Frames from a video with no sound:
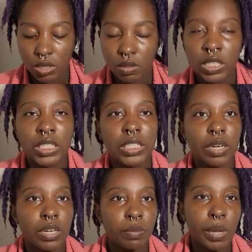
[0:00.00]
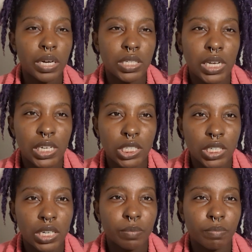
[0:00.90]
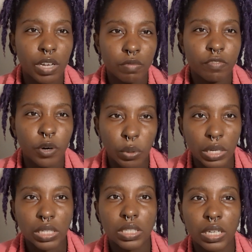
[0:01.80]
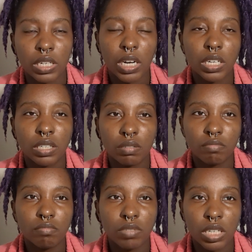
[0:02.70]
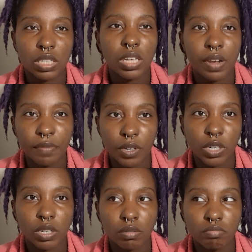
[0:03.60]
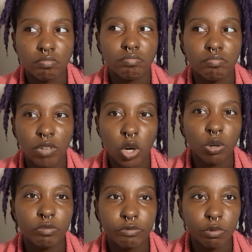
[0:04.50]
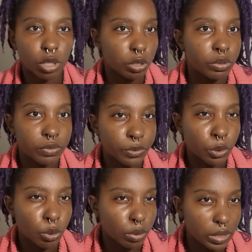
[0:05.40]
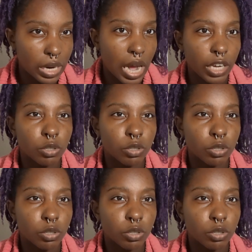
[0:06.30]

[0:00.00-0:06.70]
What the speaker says: Just sit in meditation and focus and decipher who's for you and who's not.